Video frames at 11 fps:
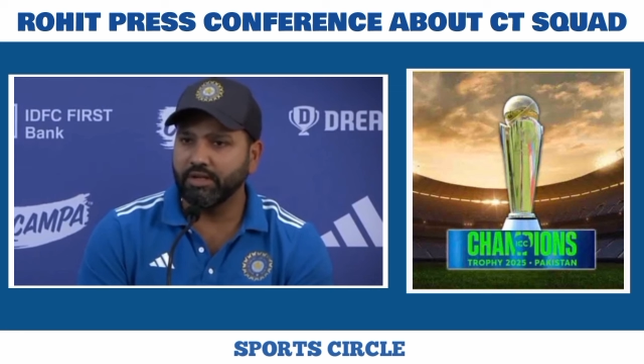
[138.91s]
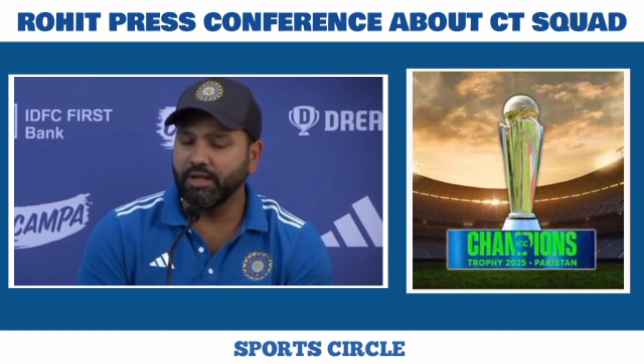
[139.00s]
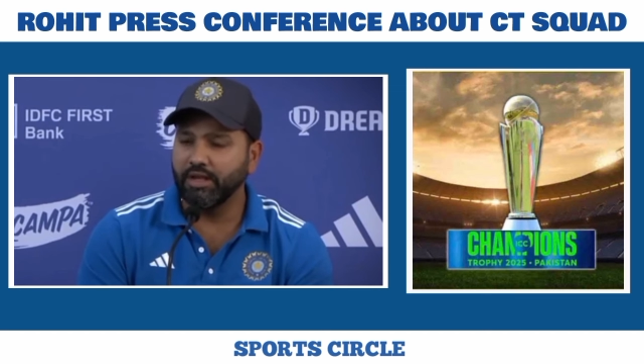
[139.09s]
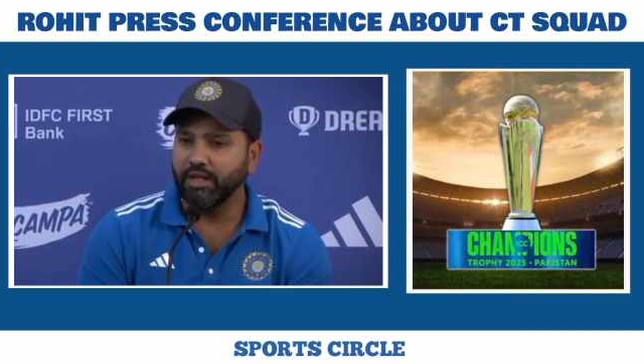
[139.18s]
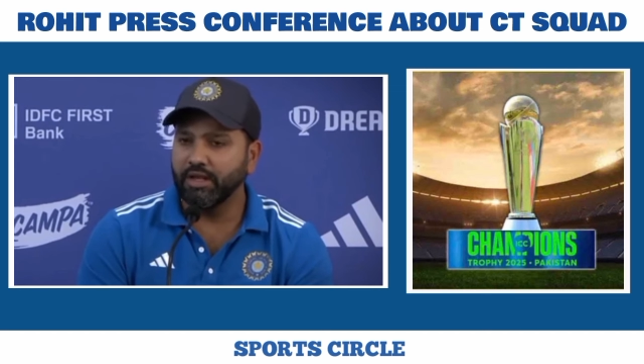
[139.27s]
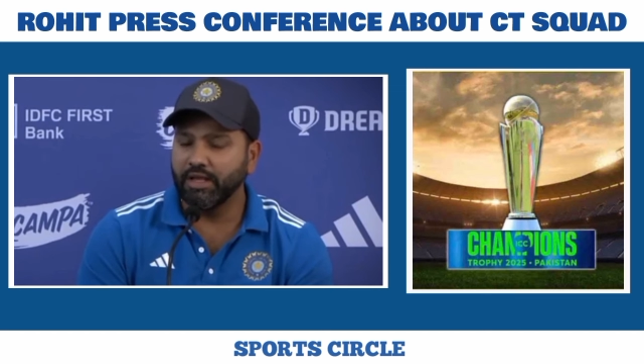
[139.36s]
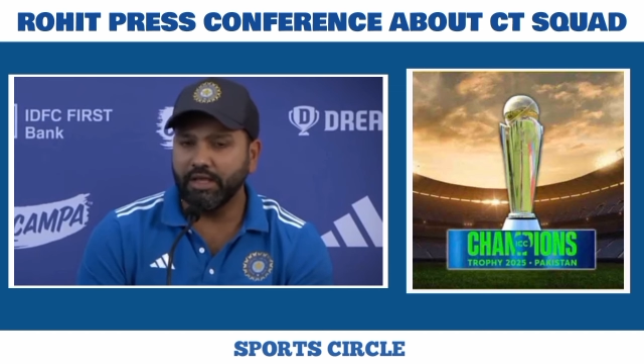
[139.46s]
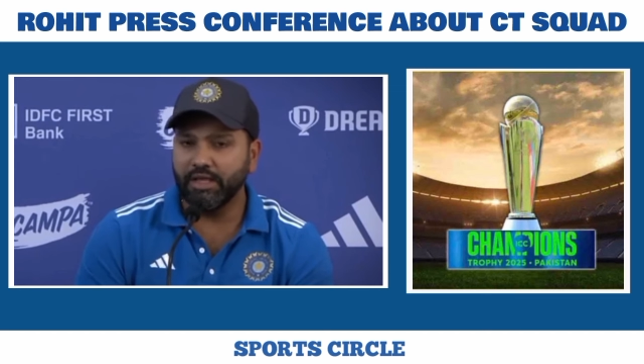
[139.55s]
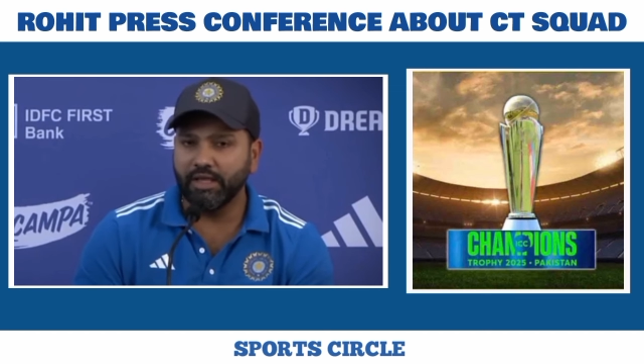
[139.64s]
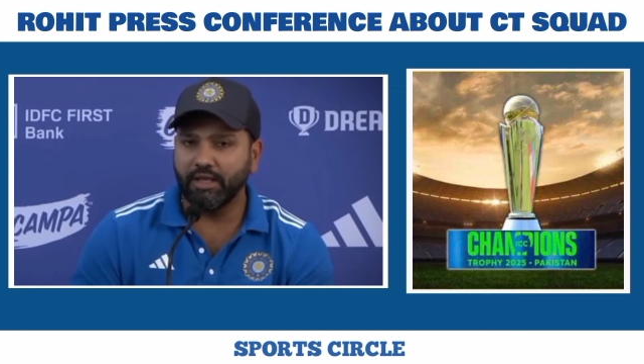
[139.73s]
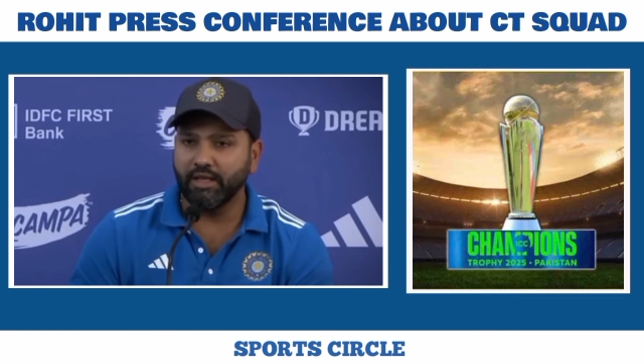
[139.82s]

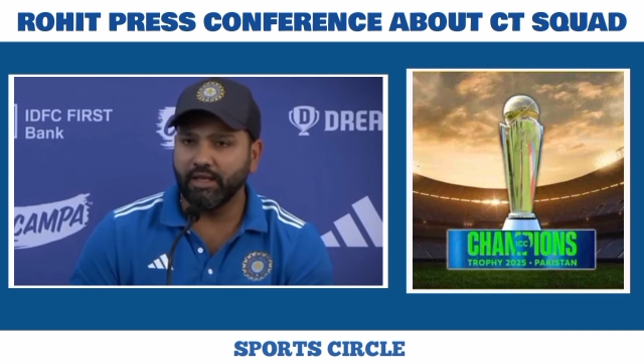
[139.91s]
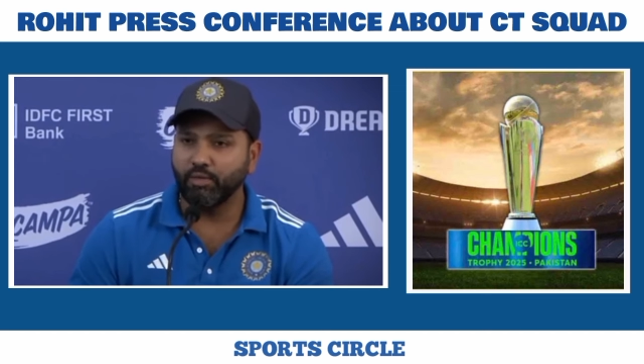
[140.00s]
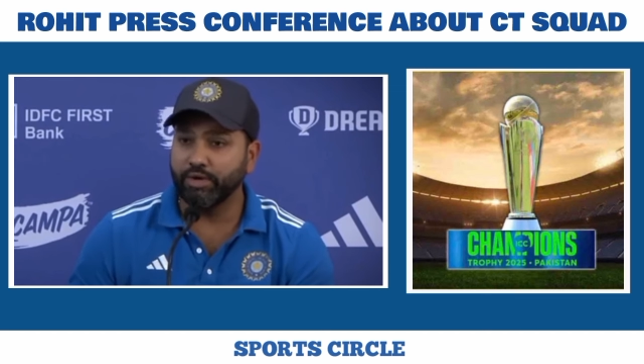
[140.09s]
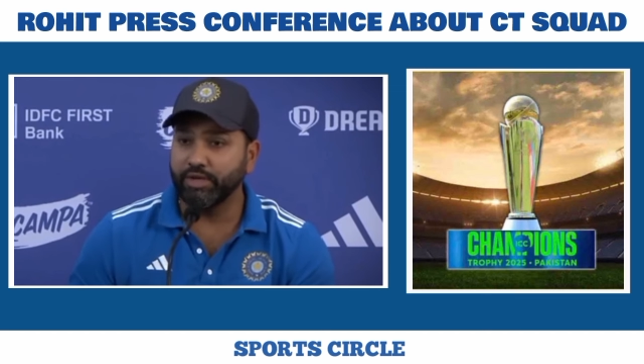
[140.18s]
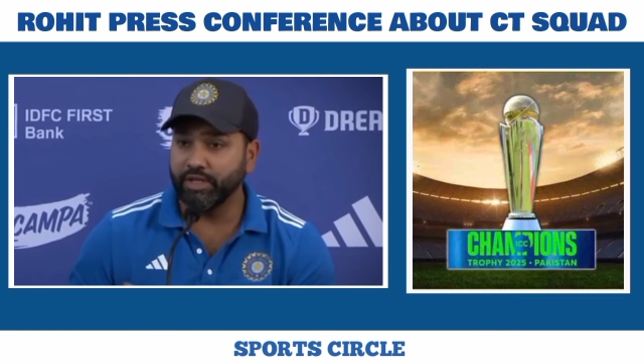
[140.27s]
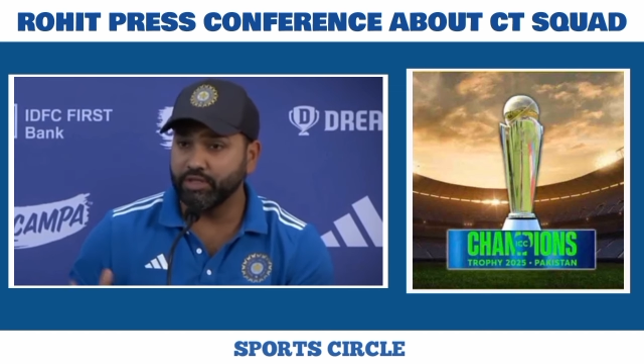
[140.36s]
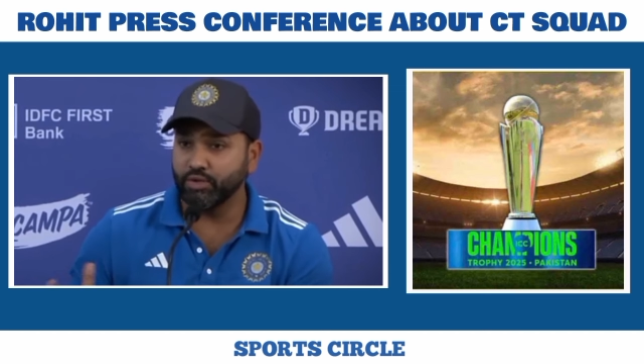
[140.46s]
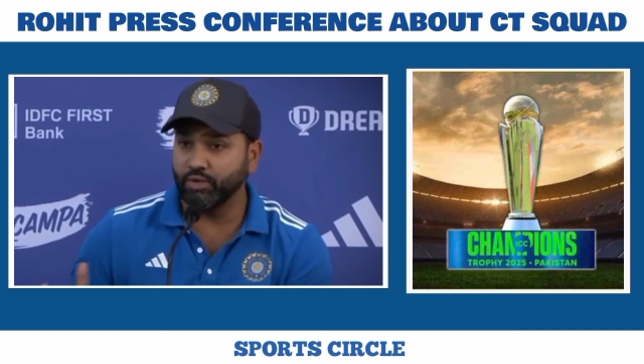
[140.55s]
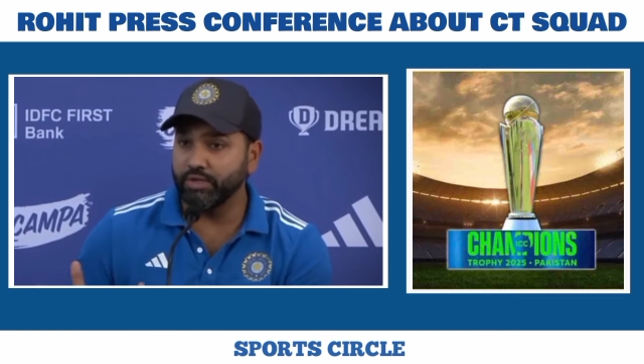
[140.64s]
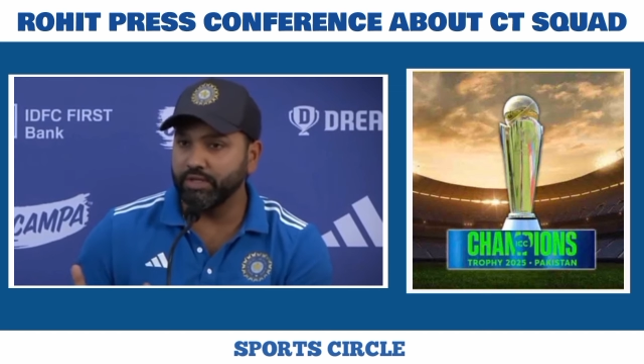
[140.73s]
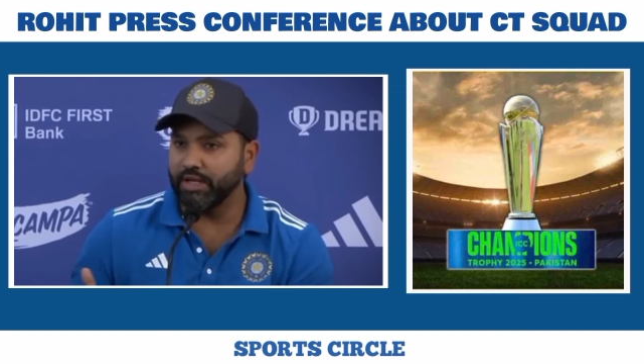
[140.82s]
clearly what he has
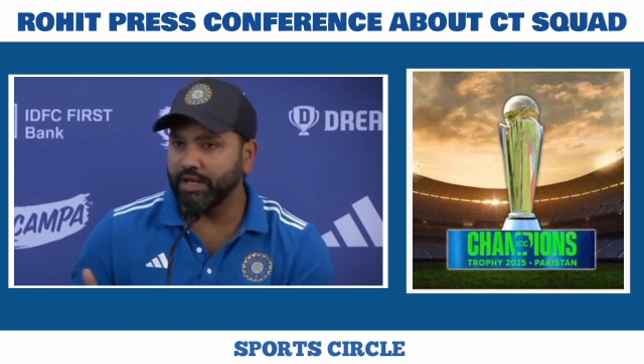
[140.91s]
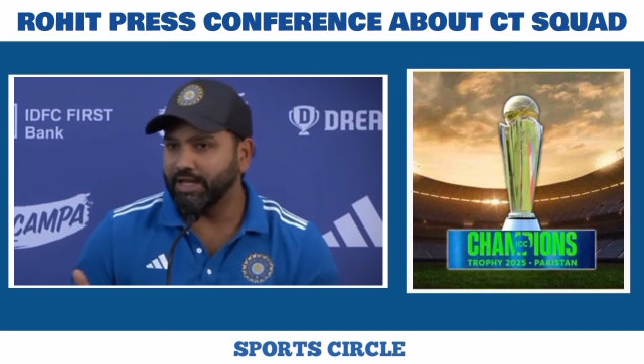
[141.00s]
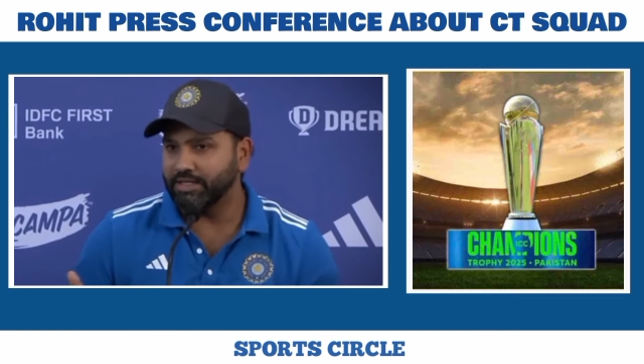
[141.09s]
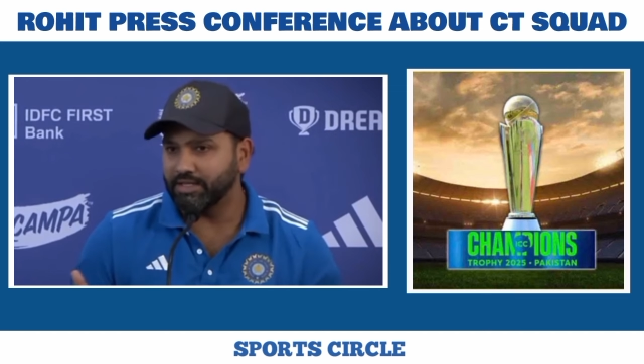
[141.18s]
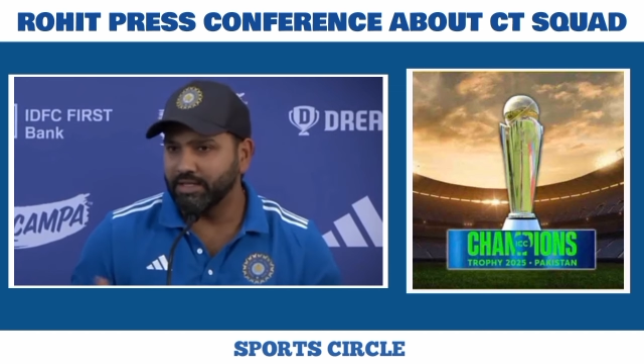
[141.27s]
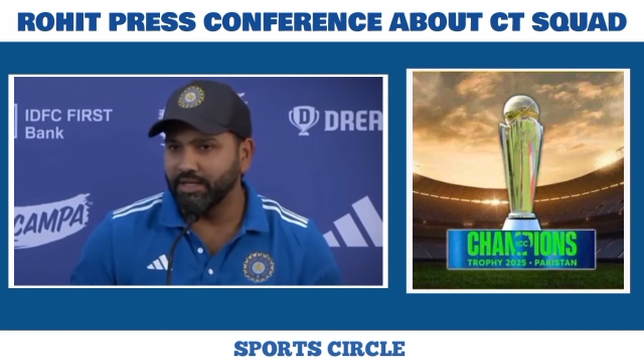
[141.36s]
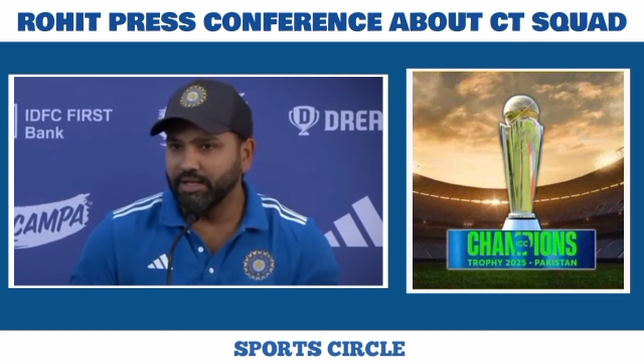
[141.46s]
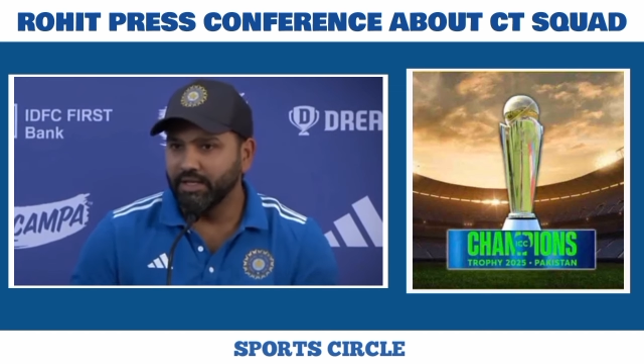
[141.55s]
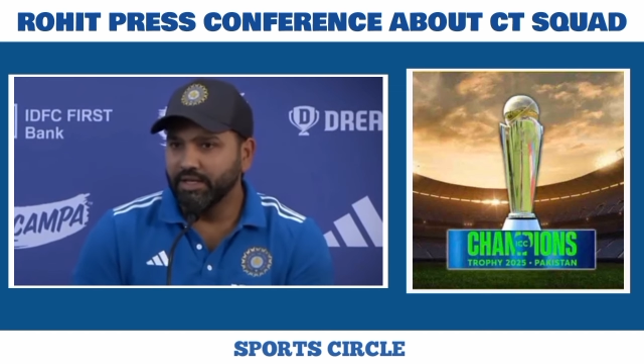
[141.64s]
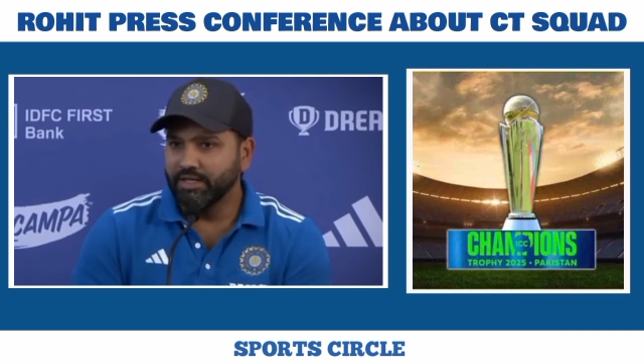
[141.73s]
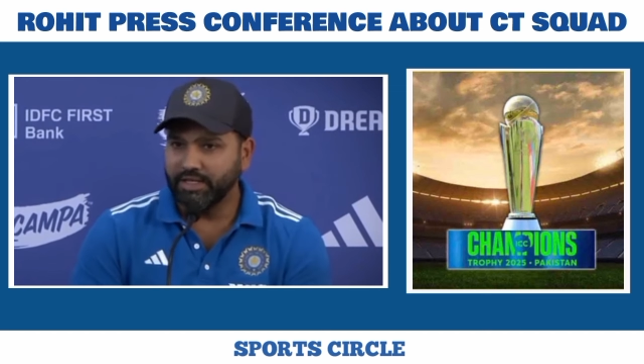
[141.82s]
shown in the last
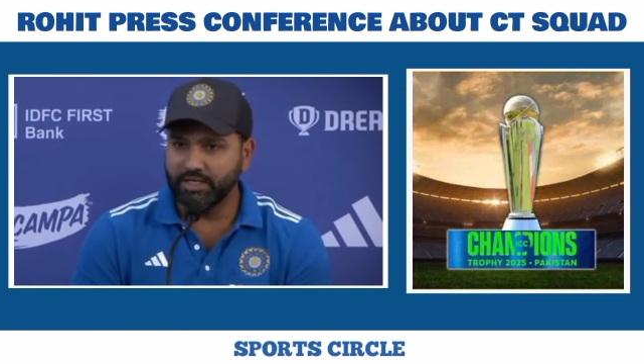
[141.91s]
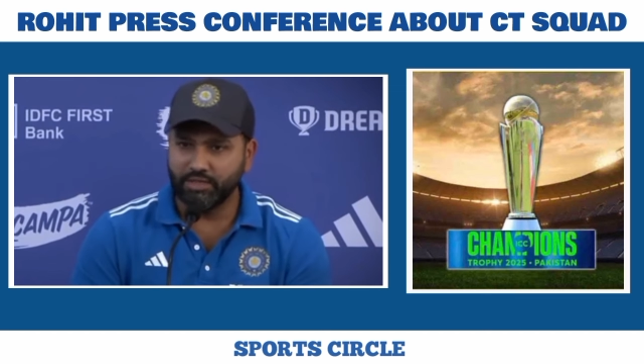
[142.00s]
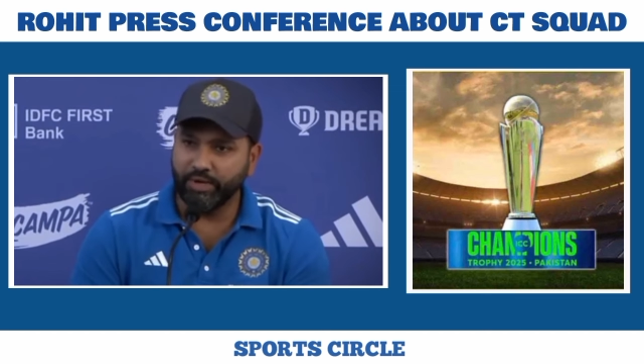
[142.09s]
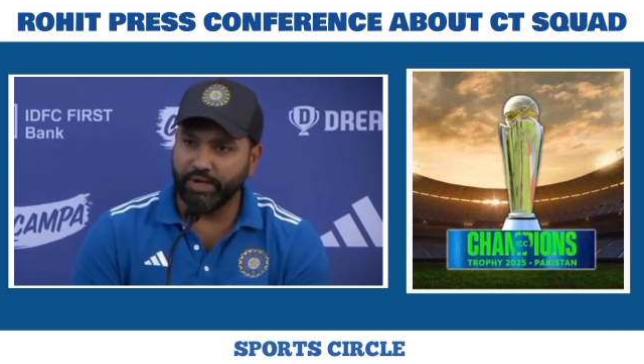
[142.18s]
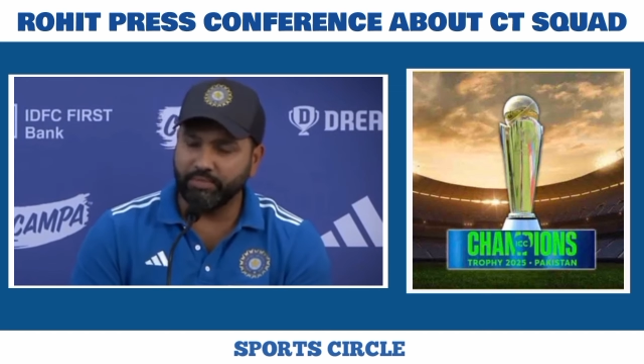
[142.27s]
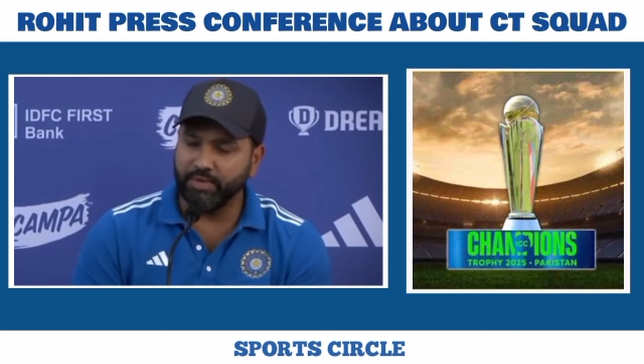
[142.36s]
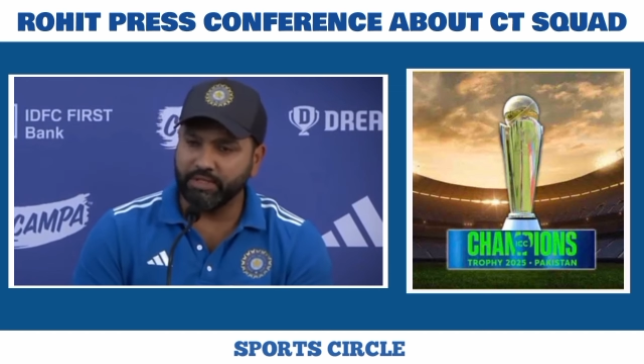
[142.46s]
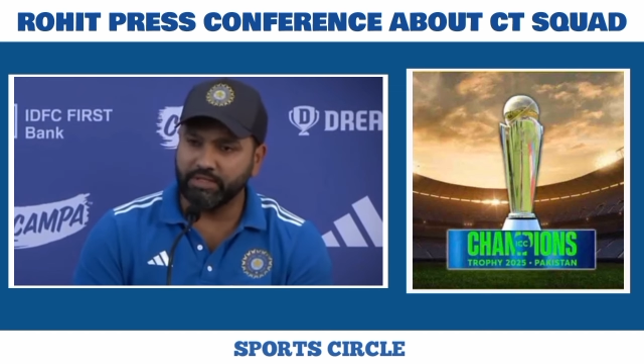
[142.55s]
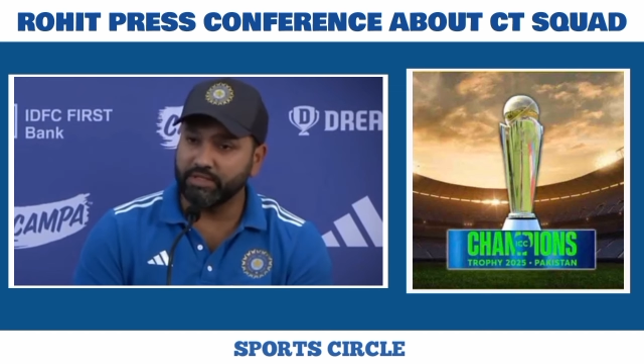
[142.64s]
6 to 8 months.